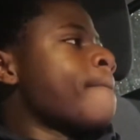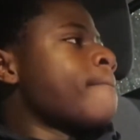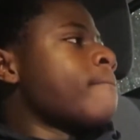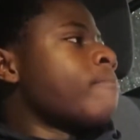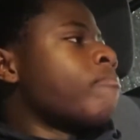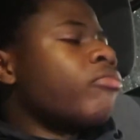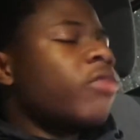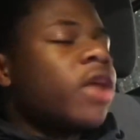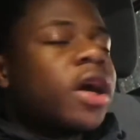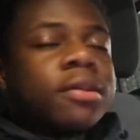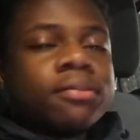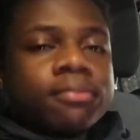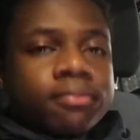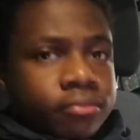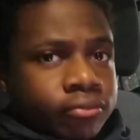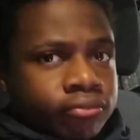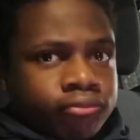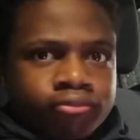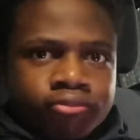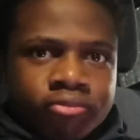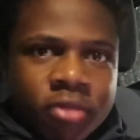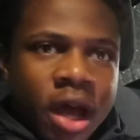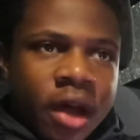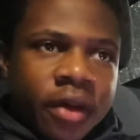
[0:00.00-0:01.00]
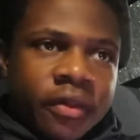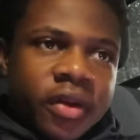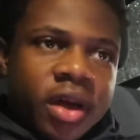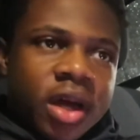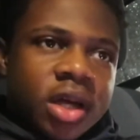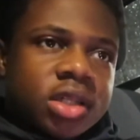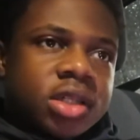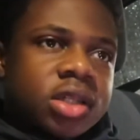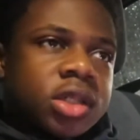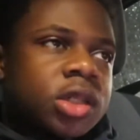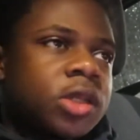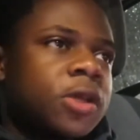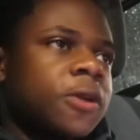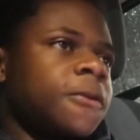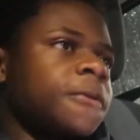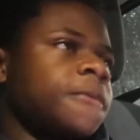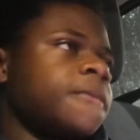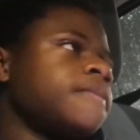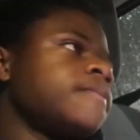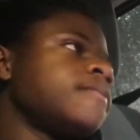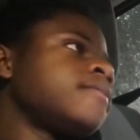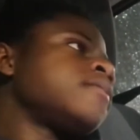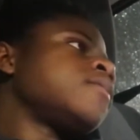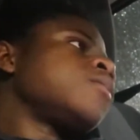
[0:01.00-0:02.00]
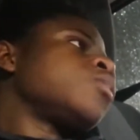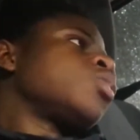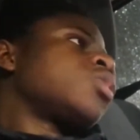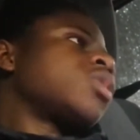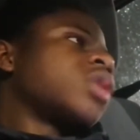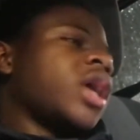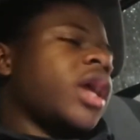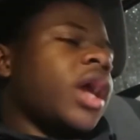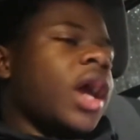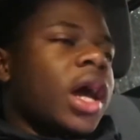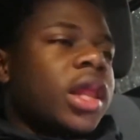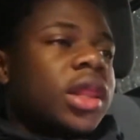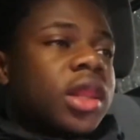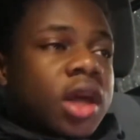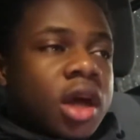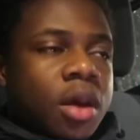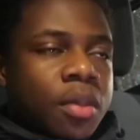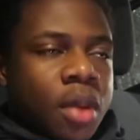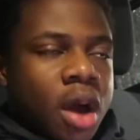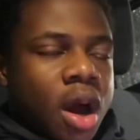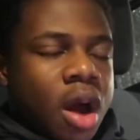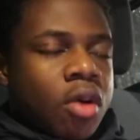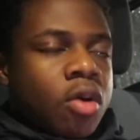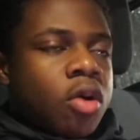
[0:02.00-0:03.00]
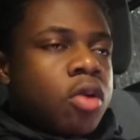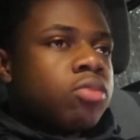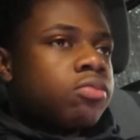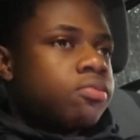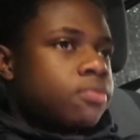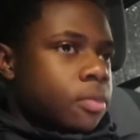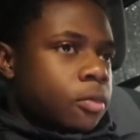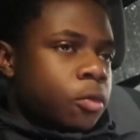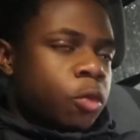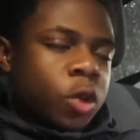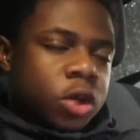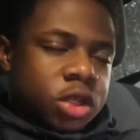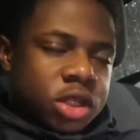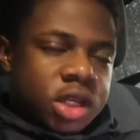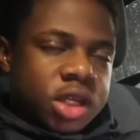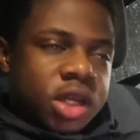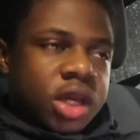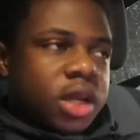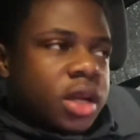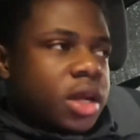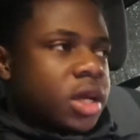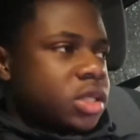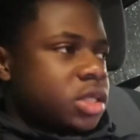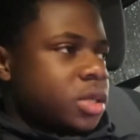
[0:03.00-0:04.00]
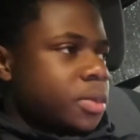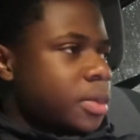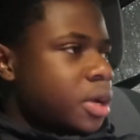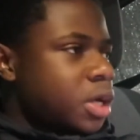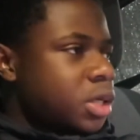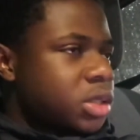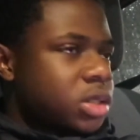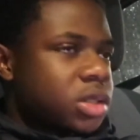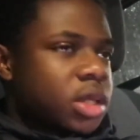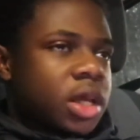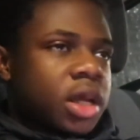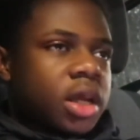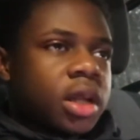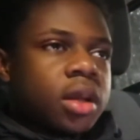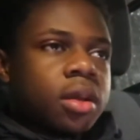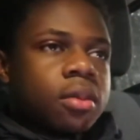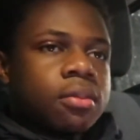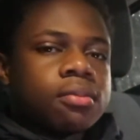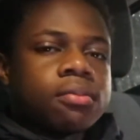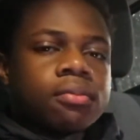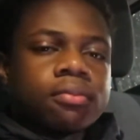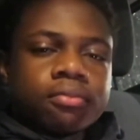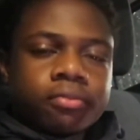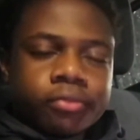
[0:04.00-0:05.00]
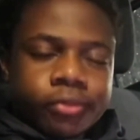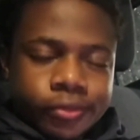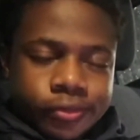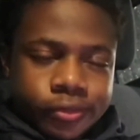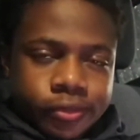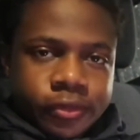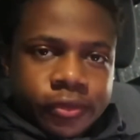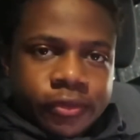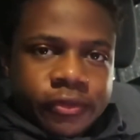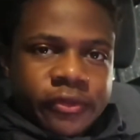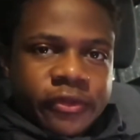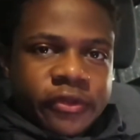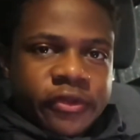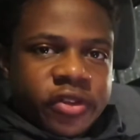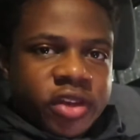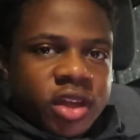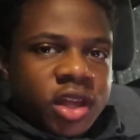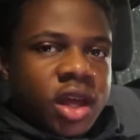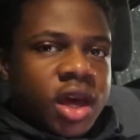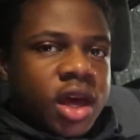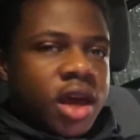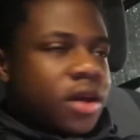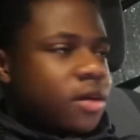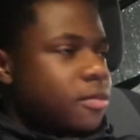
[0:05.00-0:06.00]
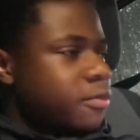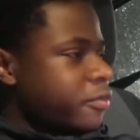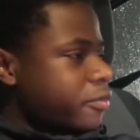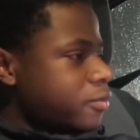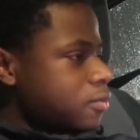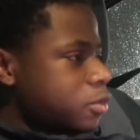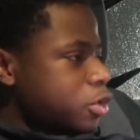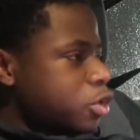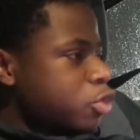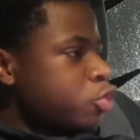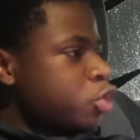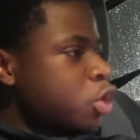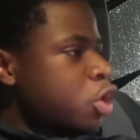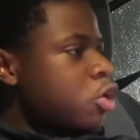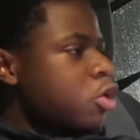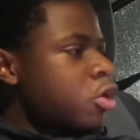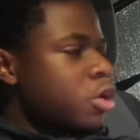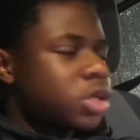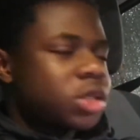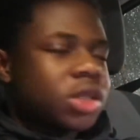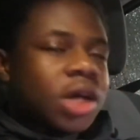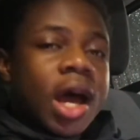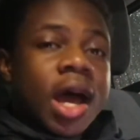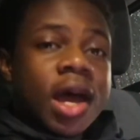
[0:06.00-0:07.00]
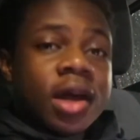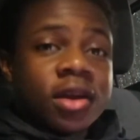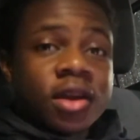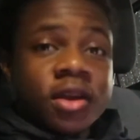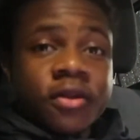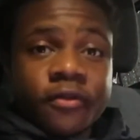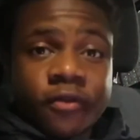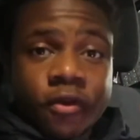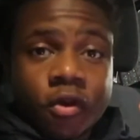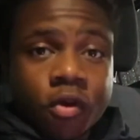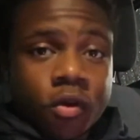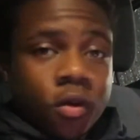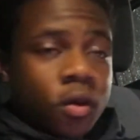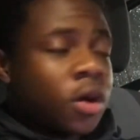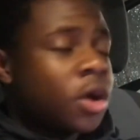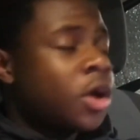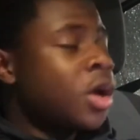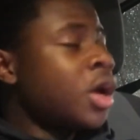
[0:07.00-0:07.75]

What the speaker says: But not fast enough. They got the Camaro, once again, as the Mustang. V8, two doors. I need four.